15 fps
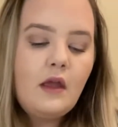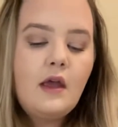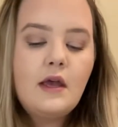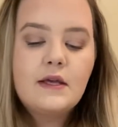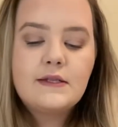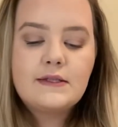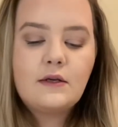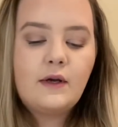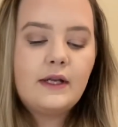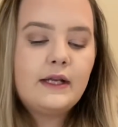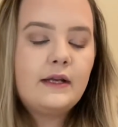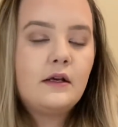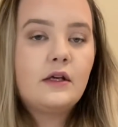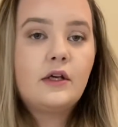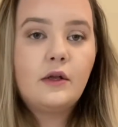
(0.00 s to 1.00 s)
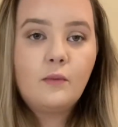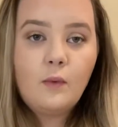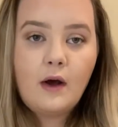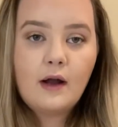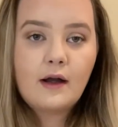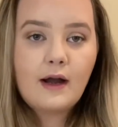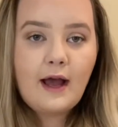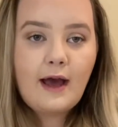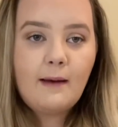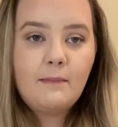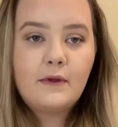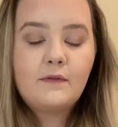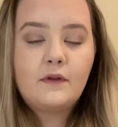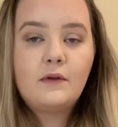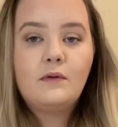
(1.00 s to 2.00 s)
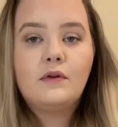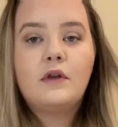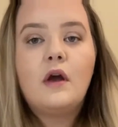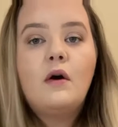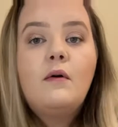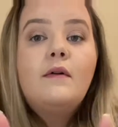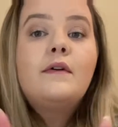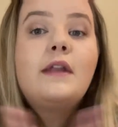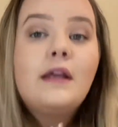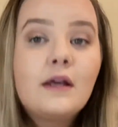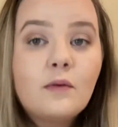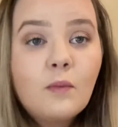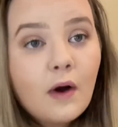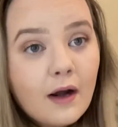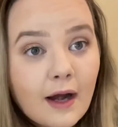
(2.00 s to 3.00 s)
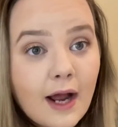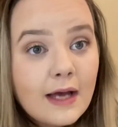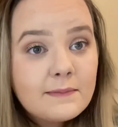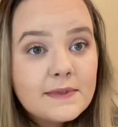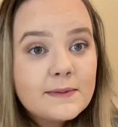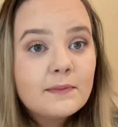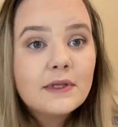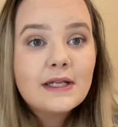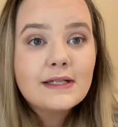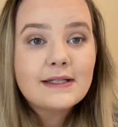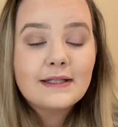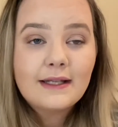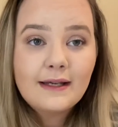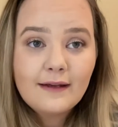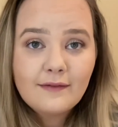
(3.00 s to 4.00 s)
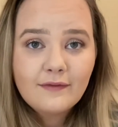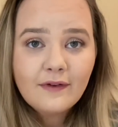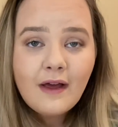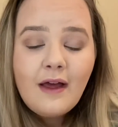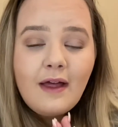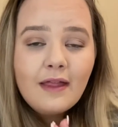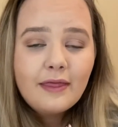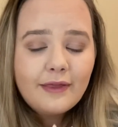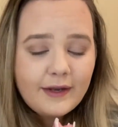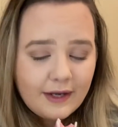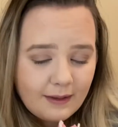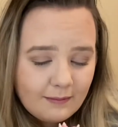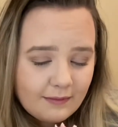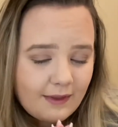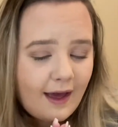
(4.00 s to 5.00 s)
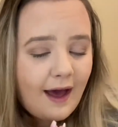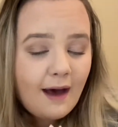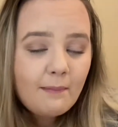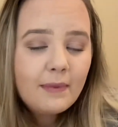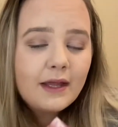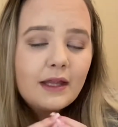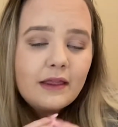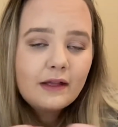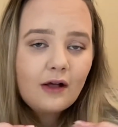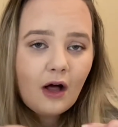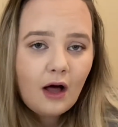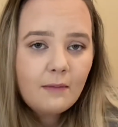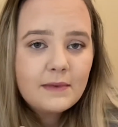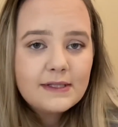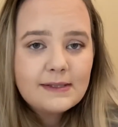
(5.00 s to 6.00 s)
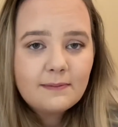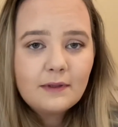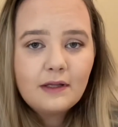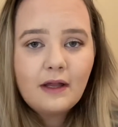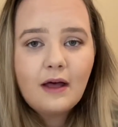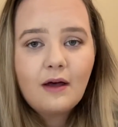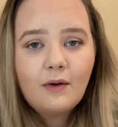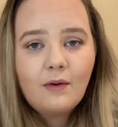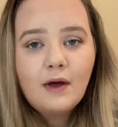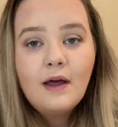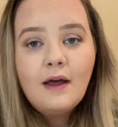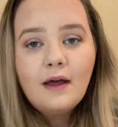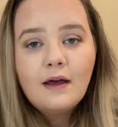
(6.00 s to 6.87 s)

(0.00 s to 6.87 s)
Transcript: So I need a good water app. If you know of any good water apps, please leave the name of the app in the comments below,